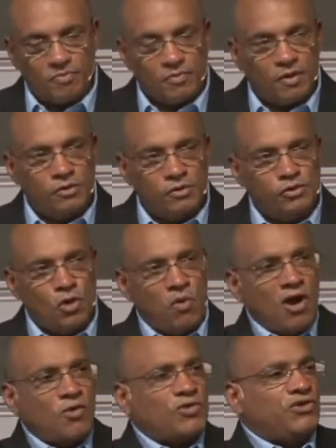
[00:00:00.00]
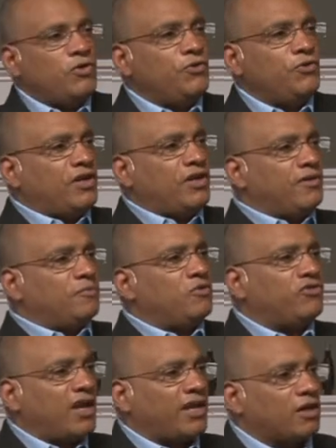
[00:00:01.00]
the word was used in
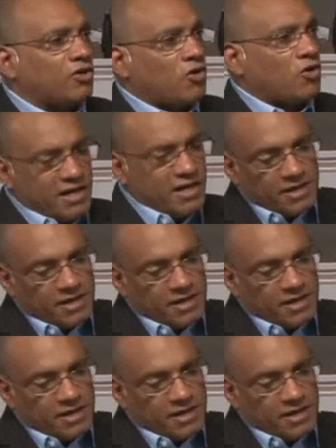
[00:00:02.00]
secular Greek